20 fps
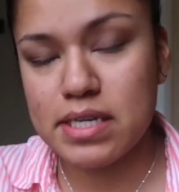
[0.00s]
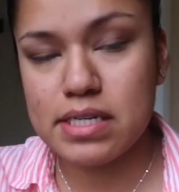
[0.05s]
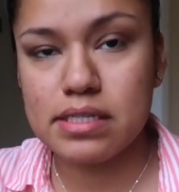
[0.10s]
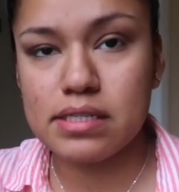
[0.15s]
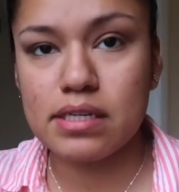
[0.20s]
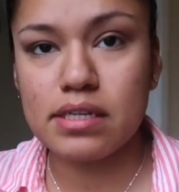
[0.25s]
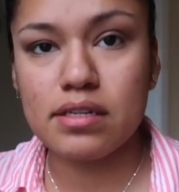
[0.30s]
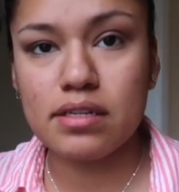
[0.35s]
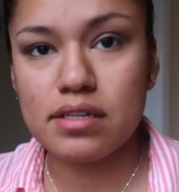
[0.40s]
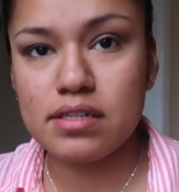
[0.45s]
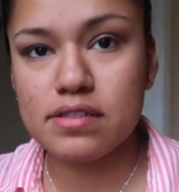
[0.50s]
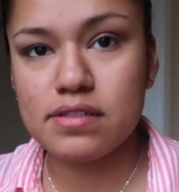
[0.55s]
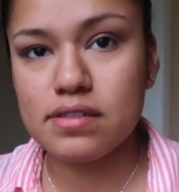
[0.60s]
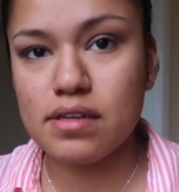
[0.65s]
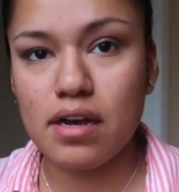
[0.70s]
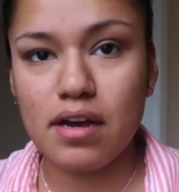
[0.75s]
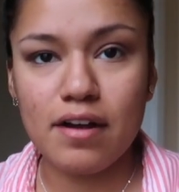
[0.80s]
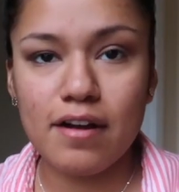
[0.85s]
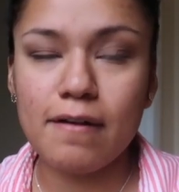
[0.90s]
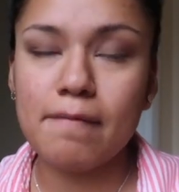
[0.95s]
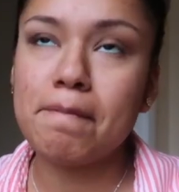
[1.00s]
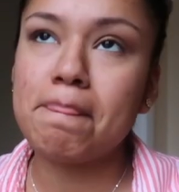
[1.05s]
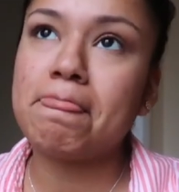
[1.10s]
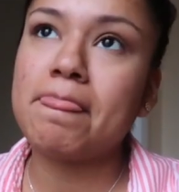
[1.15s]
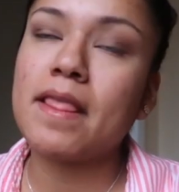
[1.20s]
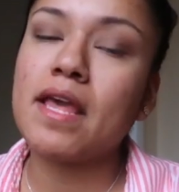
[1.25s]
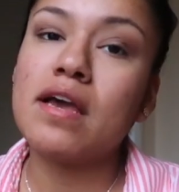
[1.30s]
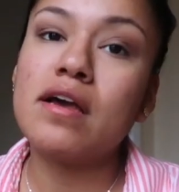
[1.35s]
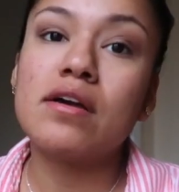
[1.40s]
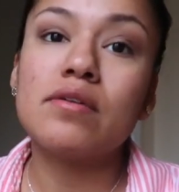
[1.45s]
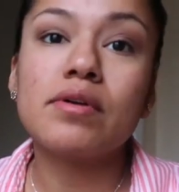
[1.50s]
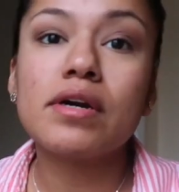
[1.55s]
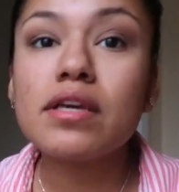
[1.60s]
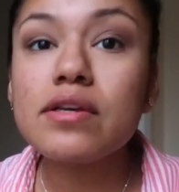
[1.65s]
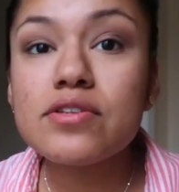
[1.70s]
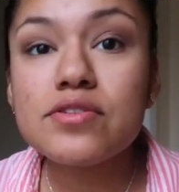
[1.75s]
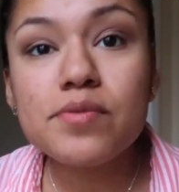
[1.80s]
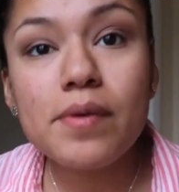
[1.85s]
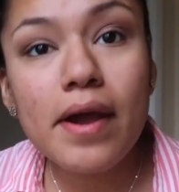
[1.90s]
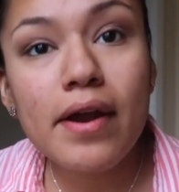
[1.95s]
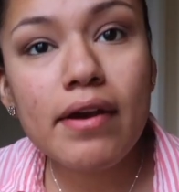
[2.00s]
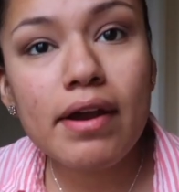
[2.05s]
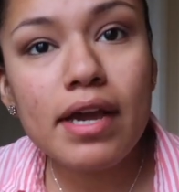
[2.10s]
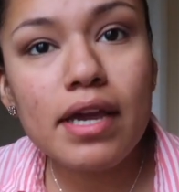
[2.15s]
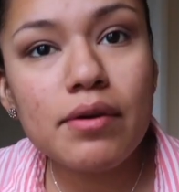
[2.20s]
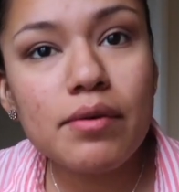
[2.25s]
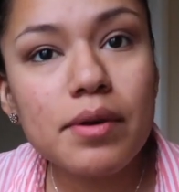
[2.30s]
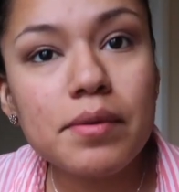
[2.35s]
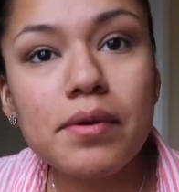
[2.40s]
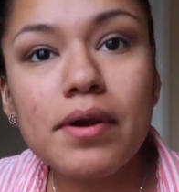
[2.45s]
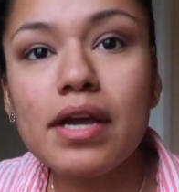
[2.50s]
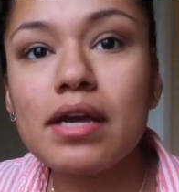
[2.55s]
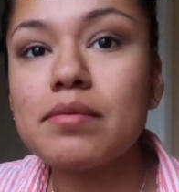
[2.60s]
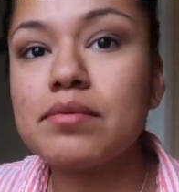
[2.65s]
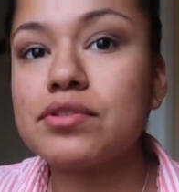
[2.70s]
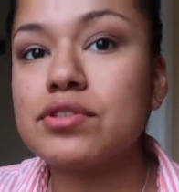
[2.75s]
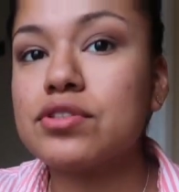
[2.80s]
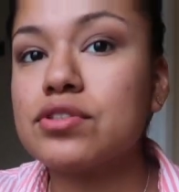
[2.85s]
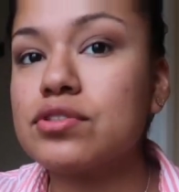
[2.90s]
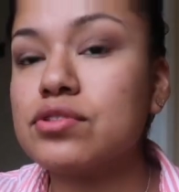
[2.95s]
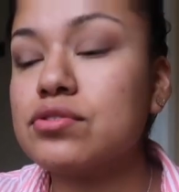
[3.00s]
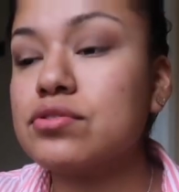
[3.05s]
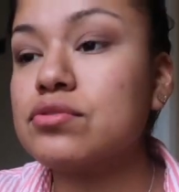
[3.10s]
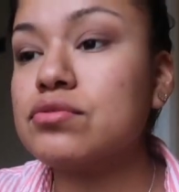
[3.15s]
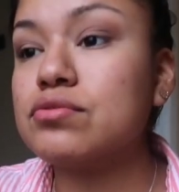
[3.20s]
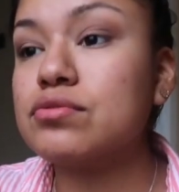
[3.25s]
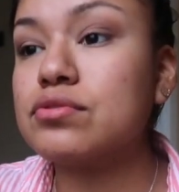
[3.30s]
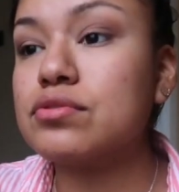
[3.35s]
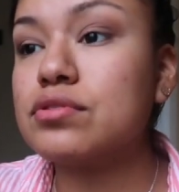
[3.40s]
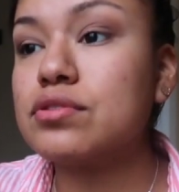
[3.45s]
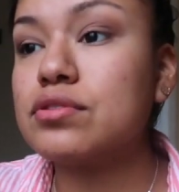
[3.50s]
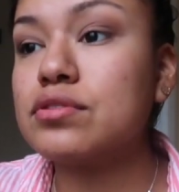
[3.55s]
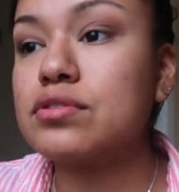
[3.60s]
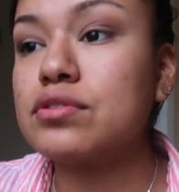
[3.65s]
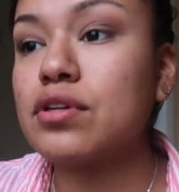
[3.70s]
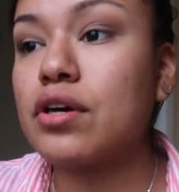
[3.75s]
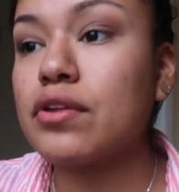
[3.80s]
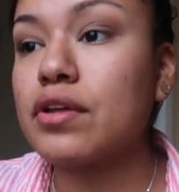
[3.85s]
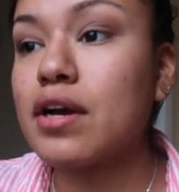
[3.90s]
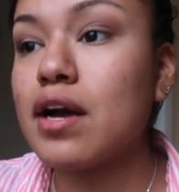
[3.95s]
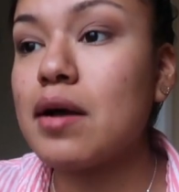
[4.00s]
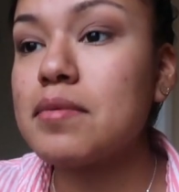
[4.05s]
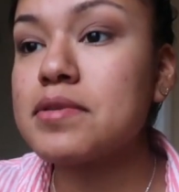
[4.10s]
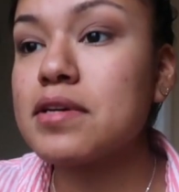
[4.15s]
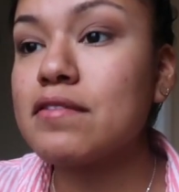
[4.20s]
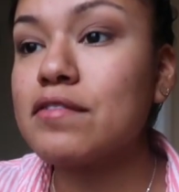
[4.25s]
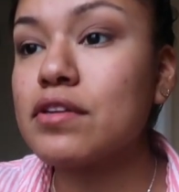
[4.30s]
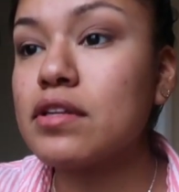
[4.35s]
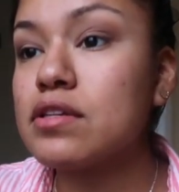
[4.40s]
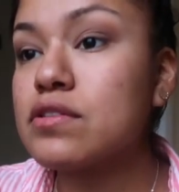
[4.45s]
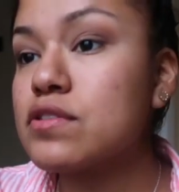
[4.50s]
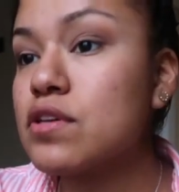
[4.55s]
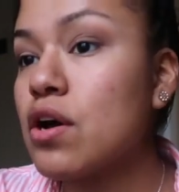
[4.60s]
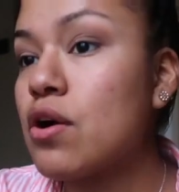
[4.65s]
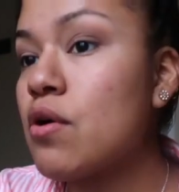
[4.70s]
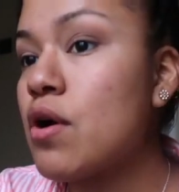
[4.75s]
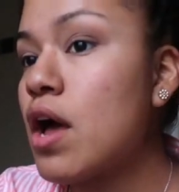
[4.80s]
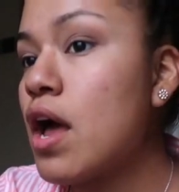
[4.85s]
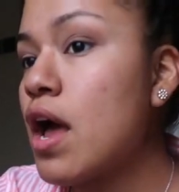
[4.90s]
plates and his what he was wearing, we were able to tell the cops everything. So